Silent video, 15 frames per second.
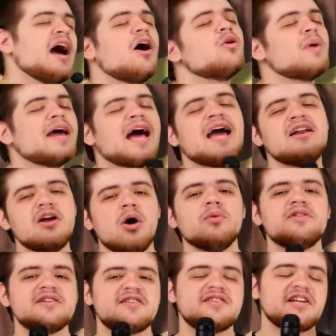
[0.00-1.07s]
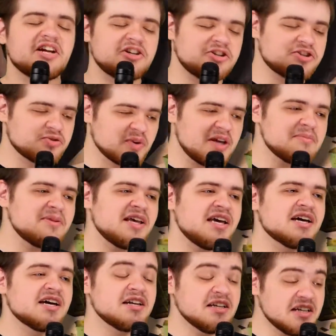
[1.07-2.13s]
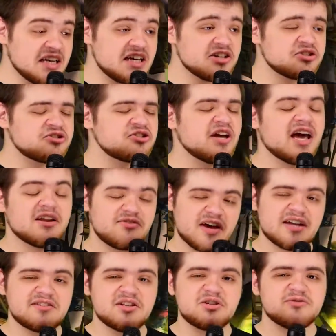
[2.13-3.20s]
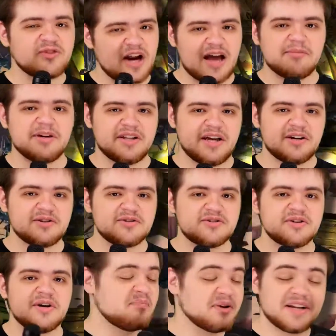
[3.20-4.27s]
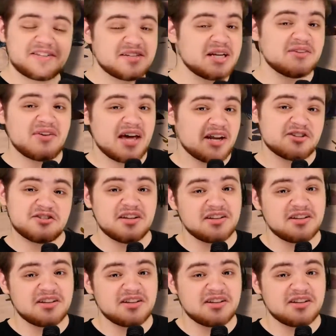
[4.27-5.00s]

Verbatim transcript: all right, I know this is an extremely niche advantage for emulators, but it's an advantage